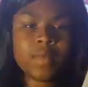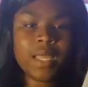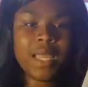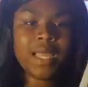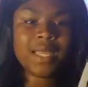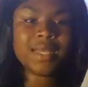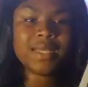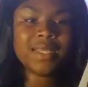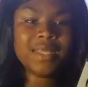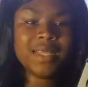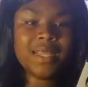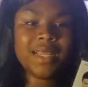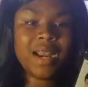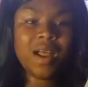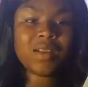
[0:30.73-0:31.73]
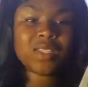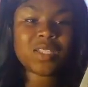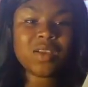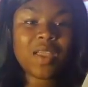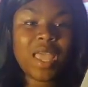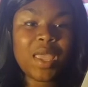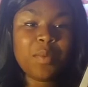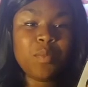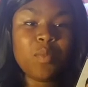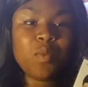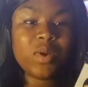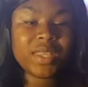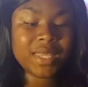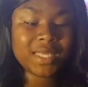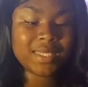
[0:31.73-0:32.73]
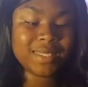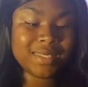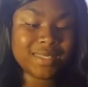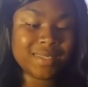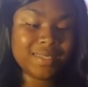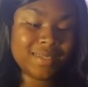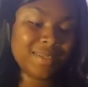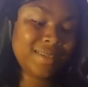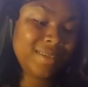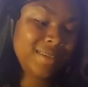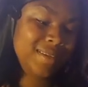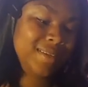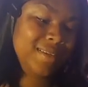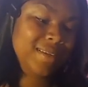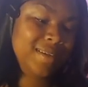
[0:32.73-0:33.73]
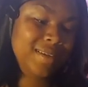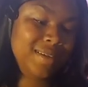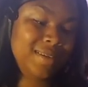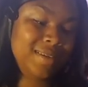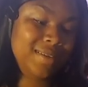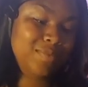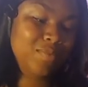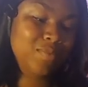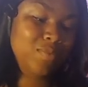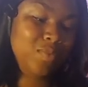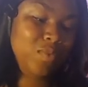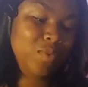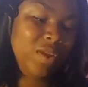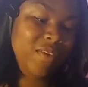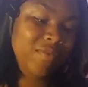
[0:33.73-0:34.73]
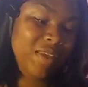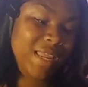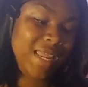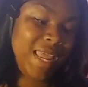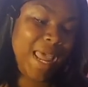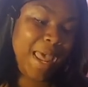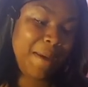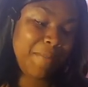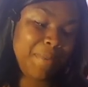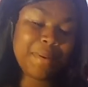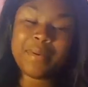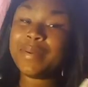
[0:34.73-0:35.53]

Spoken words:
And it also came with this weaving cap.